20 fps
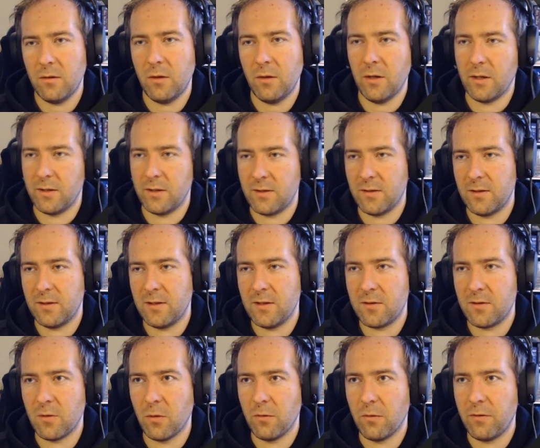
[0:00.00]
Alright, it's
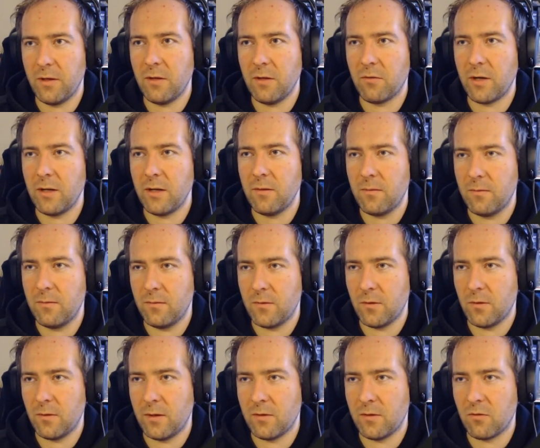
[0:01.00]
this whole thing, right?
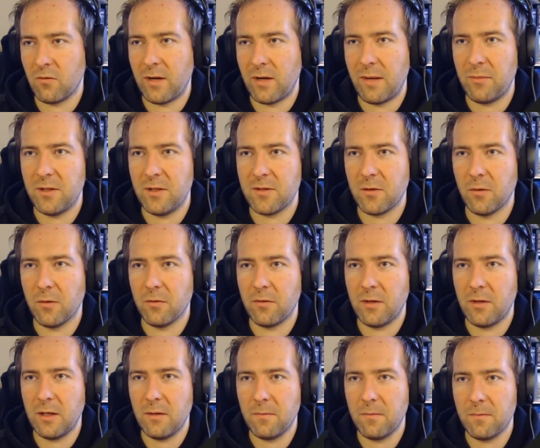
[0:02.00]
So let's grab this whole
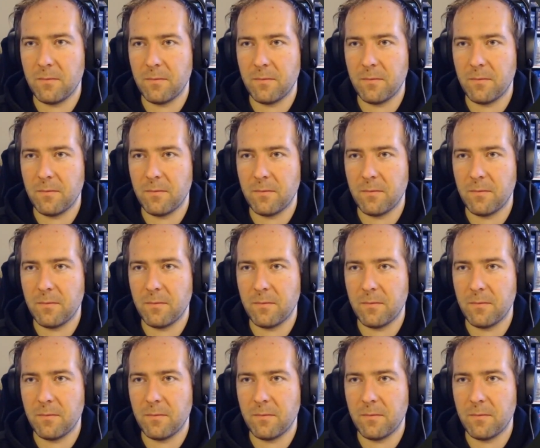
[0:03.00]
thing.